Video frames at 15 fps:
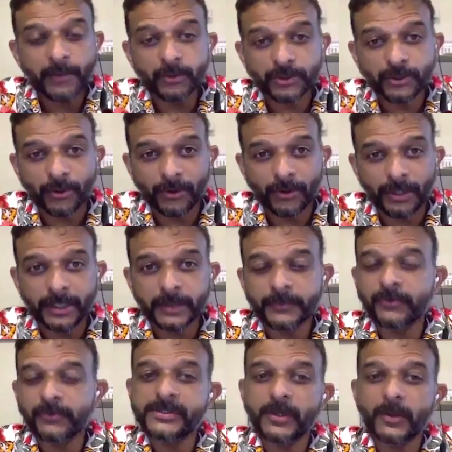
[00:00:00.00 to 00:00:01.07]
would call an
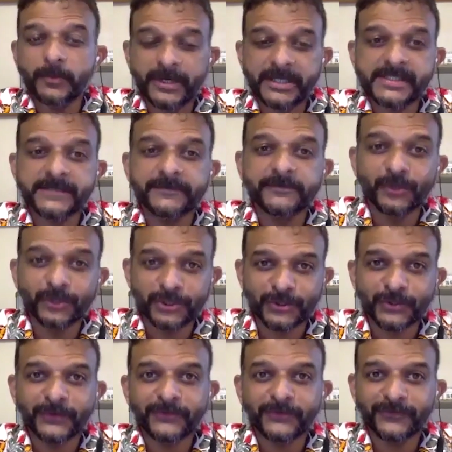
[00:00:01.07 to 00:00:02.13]
oppressive
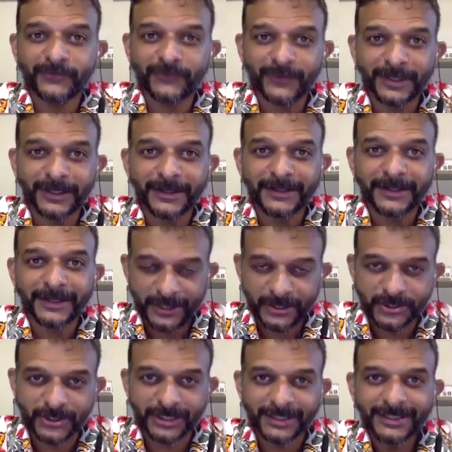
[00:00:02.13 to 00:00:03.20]
notion of the
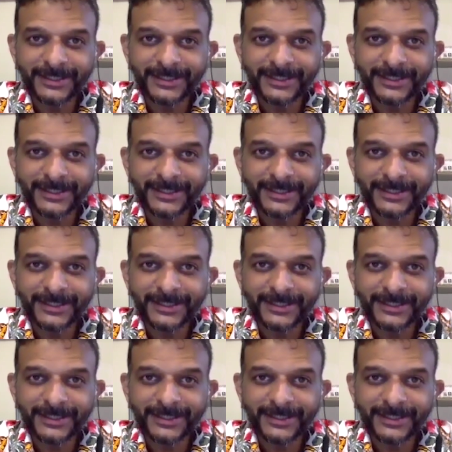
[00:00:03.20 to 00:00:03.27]
country,